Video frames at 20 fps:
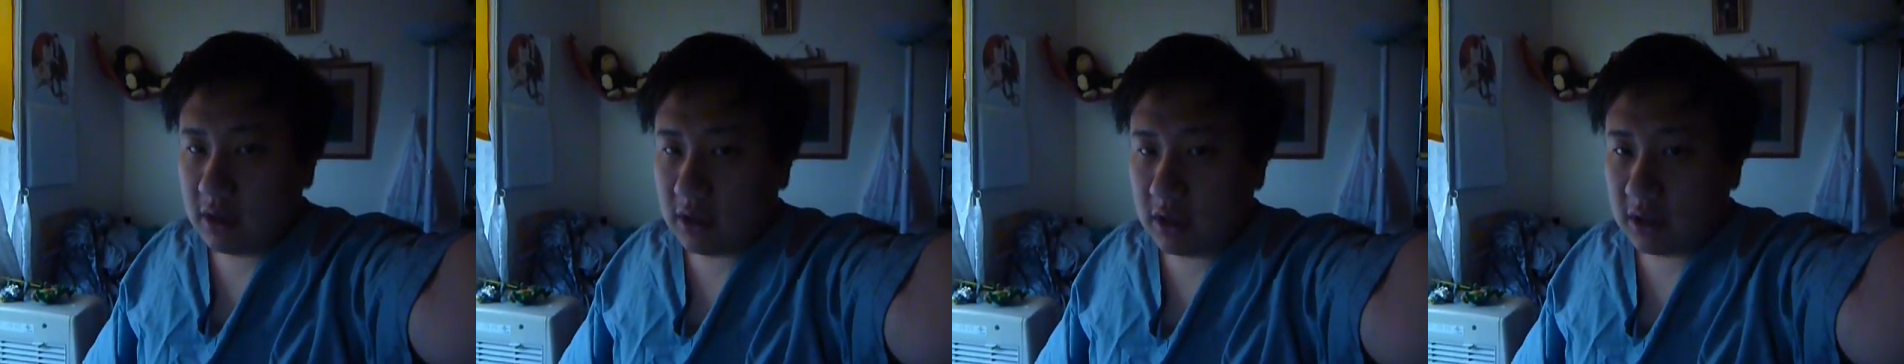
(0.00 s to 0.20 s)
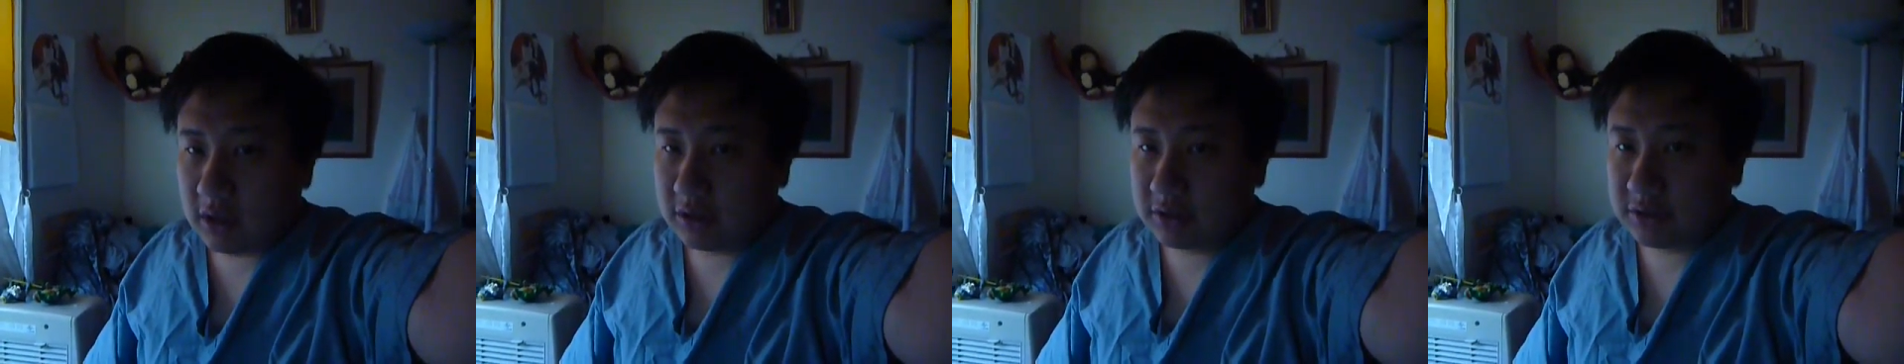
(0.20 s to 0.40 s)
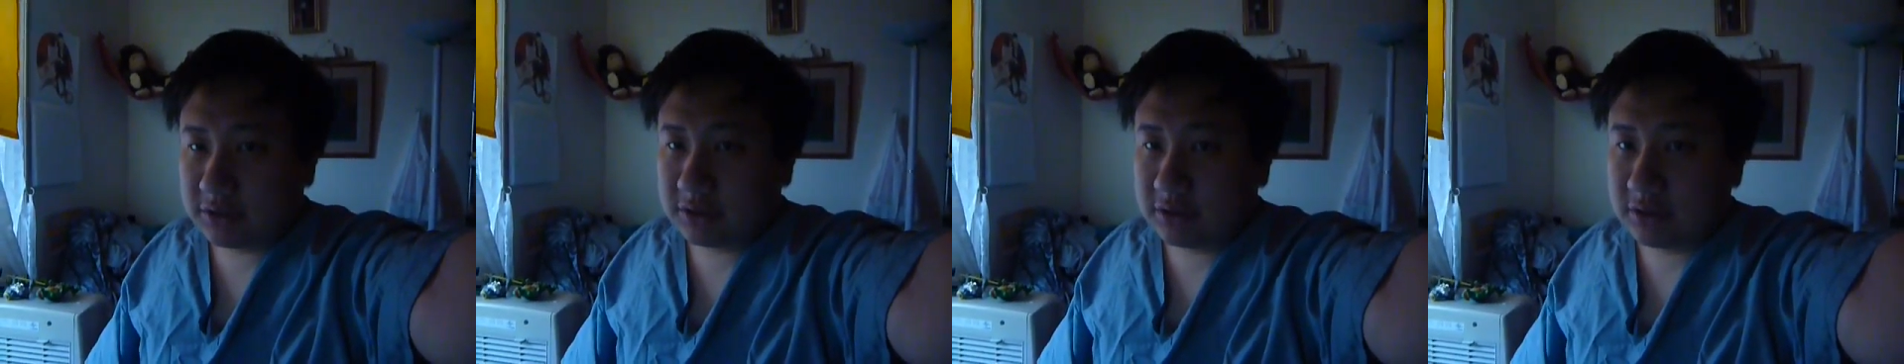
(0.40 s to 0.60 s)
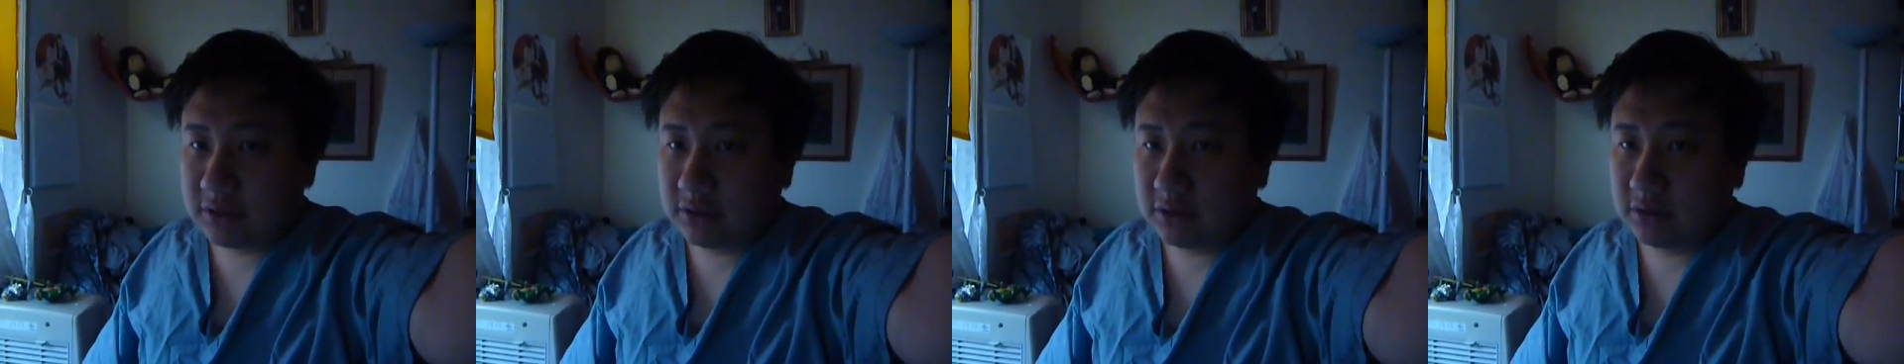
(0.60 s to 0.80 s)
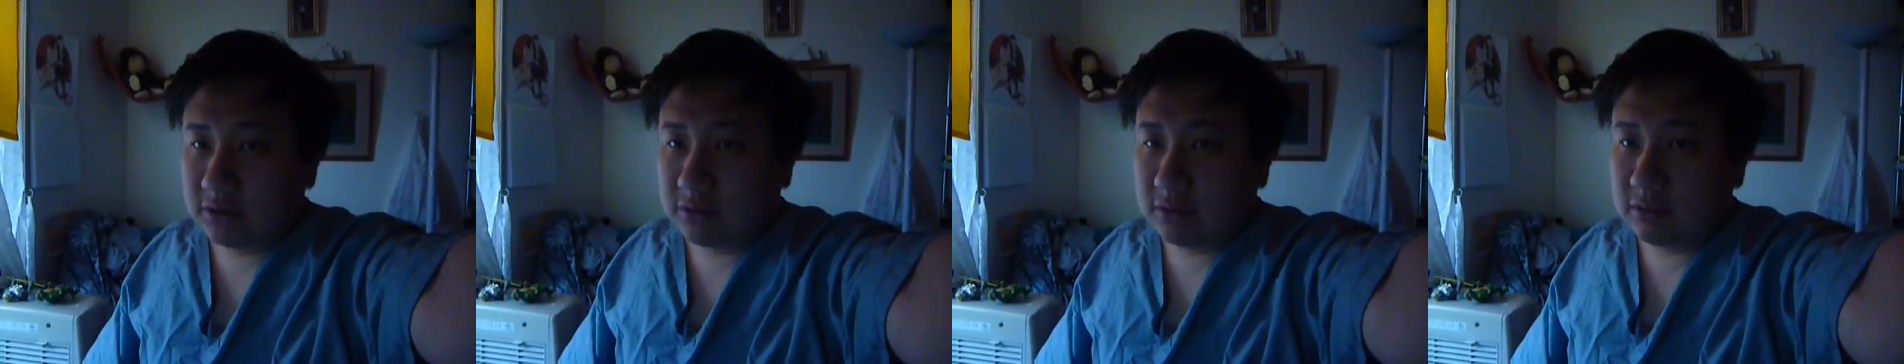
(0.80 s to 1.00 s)
um,
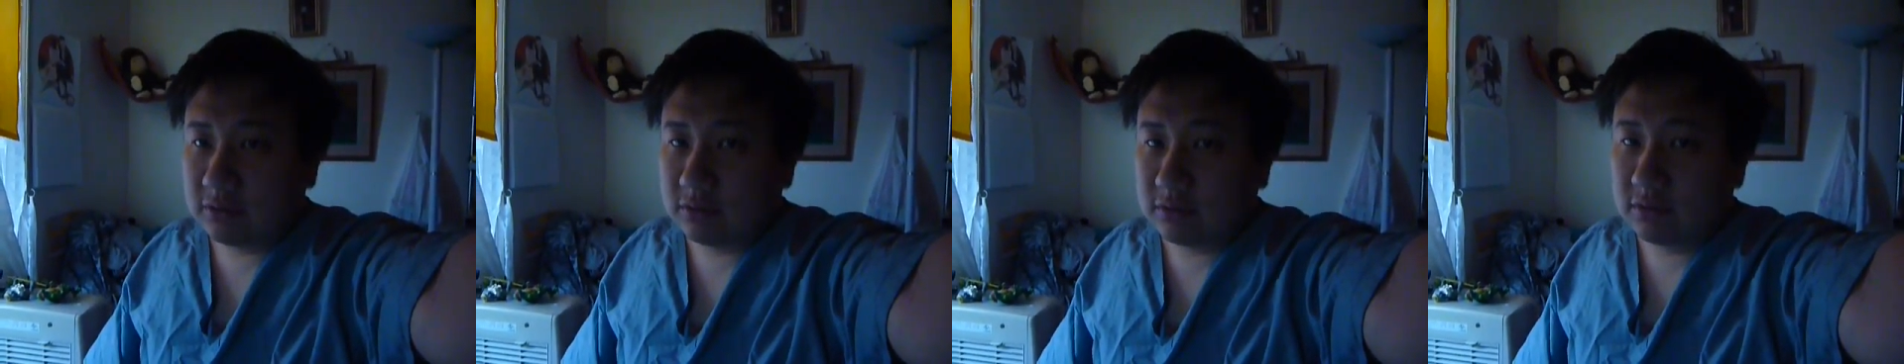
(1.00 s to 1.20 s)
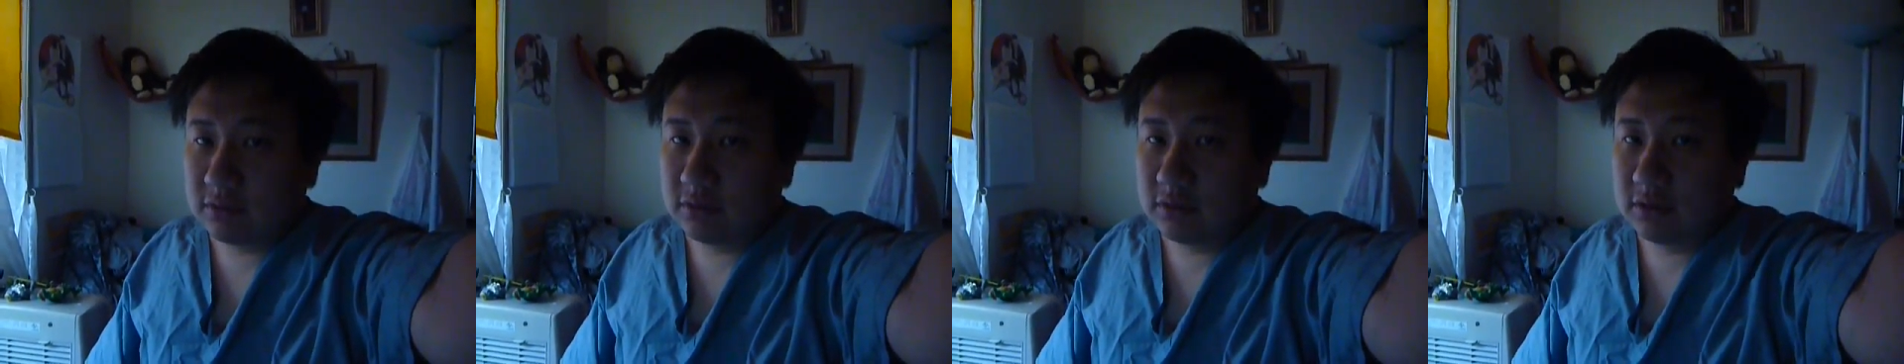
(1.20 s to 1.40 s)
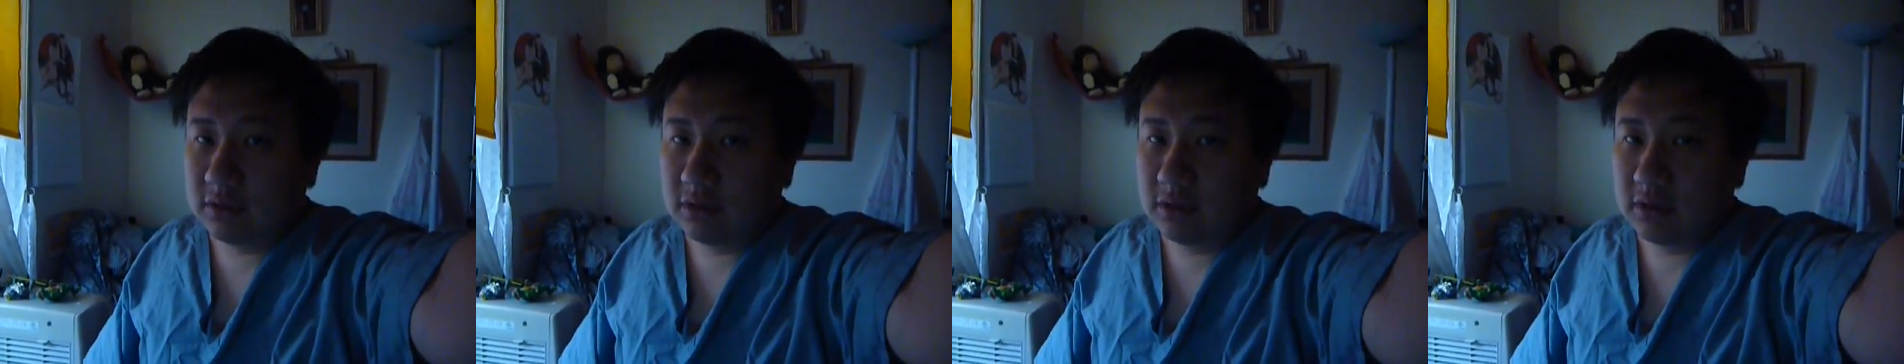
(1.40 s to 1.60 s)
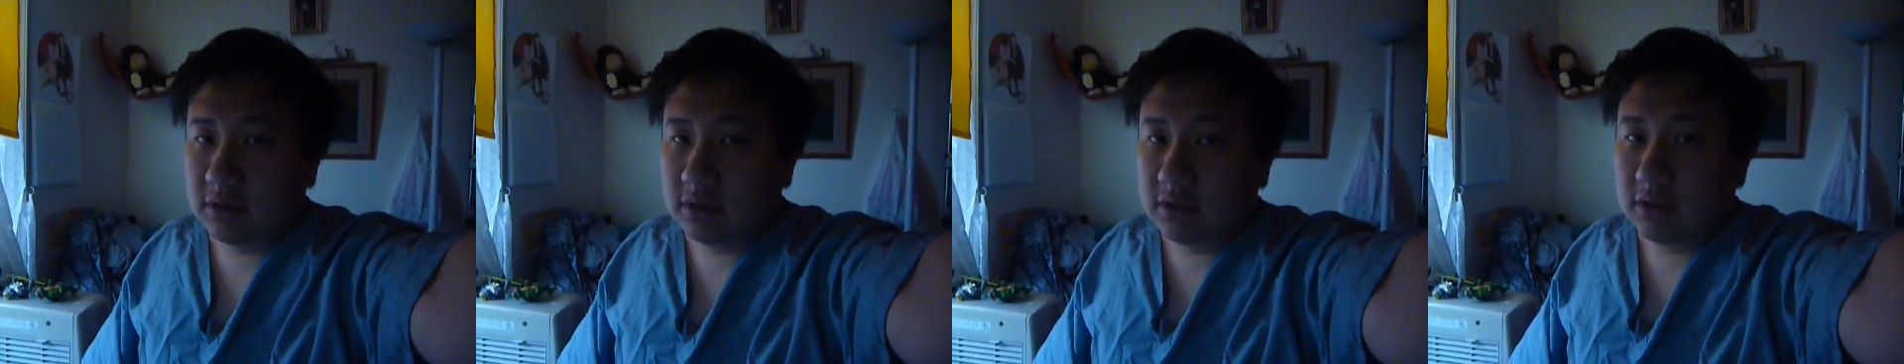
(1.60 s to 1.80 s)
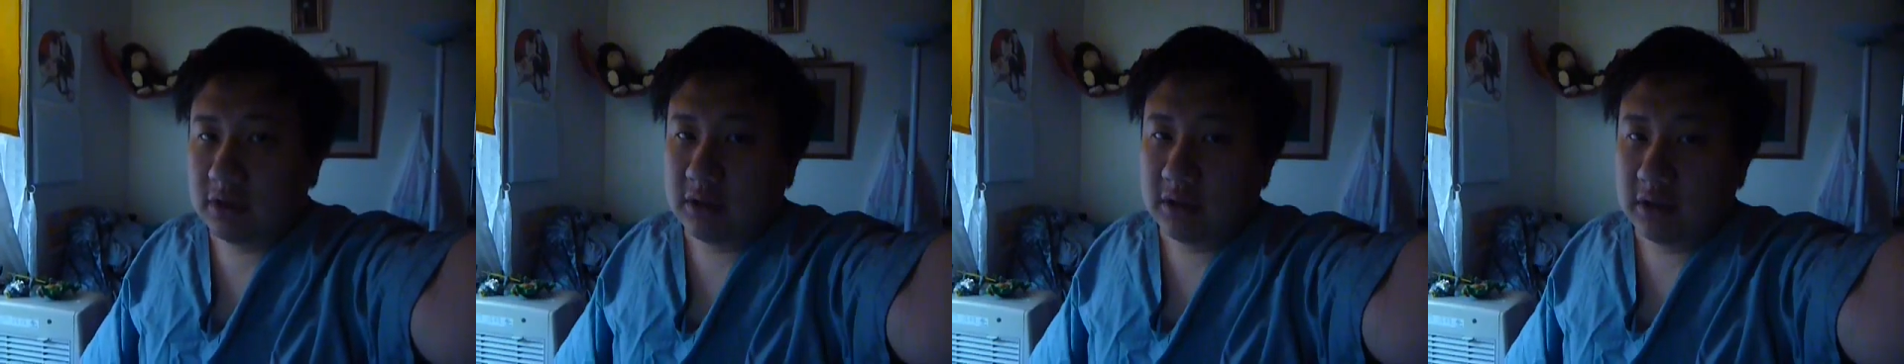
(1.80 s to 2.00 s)
also,
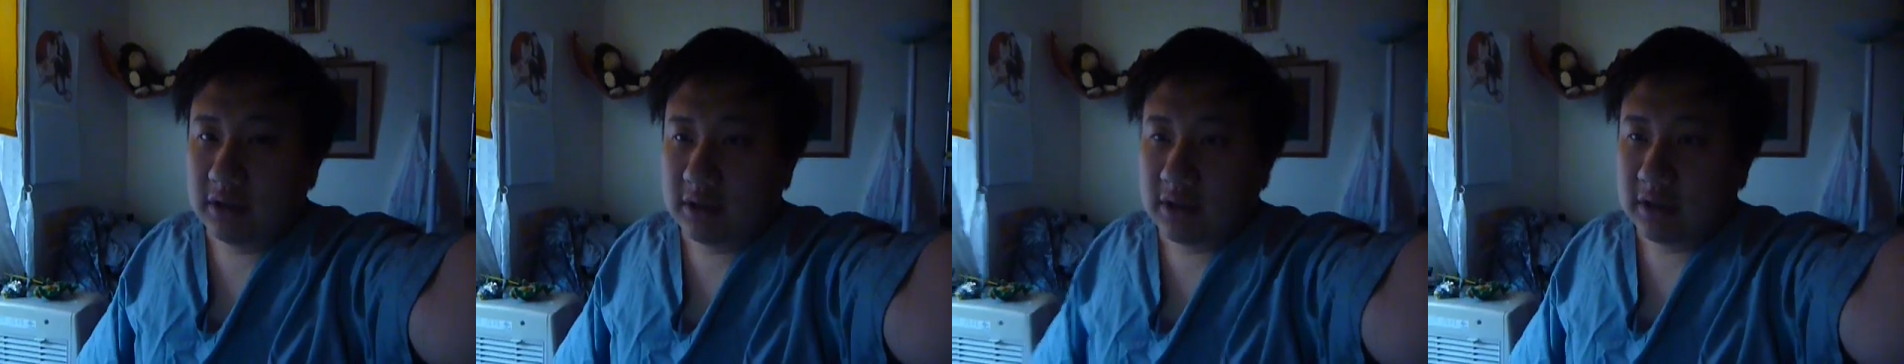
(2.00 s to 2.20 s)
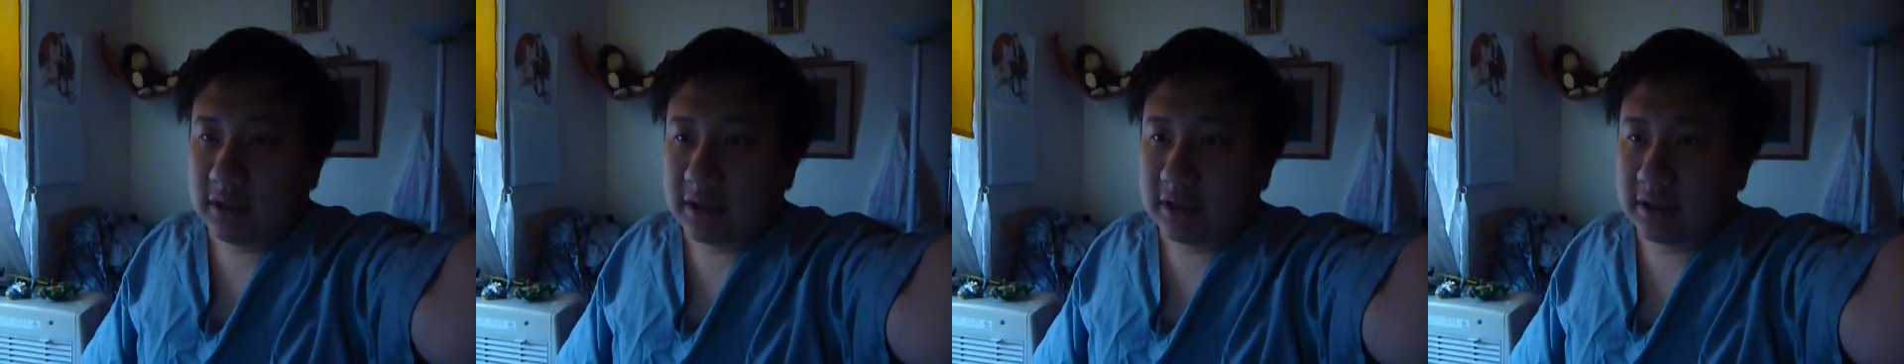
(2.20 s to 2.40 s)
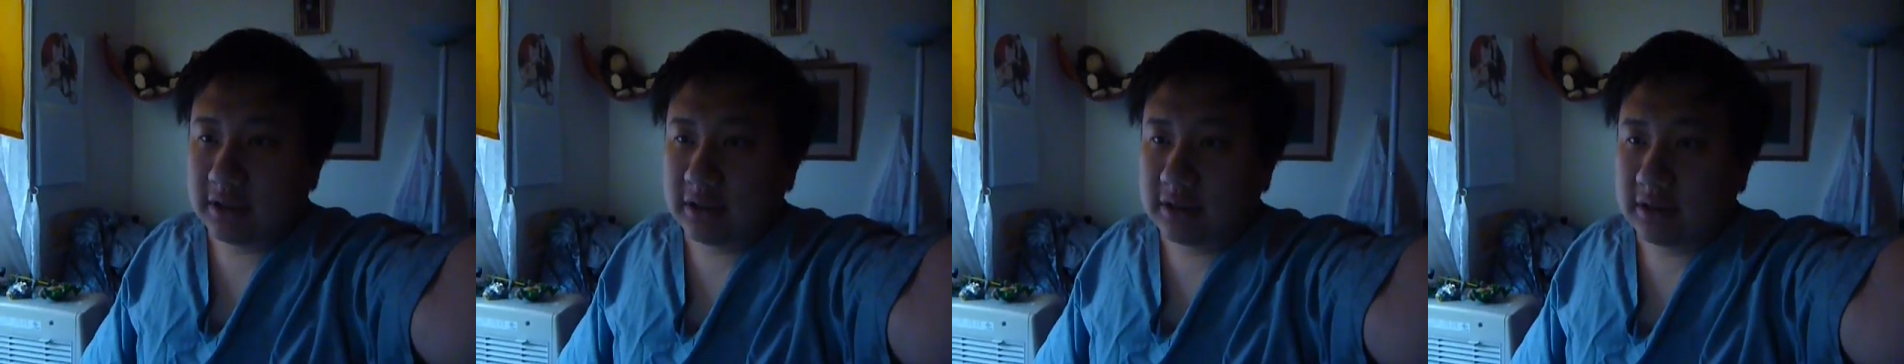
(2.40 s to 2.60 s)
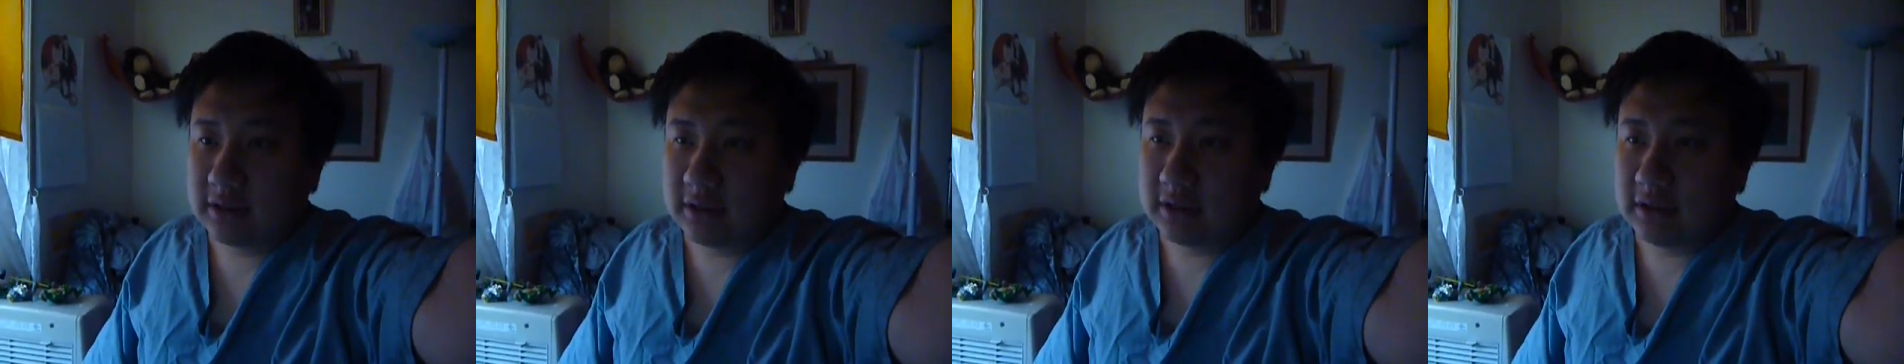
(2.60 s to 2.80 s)
like,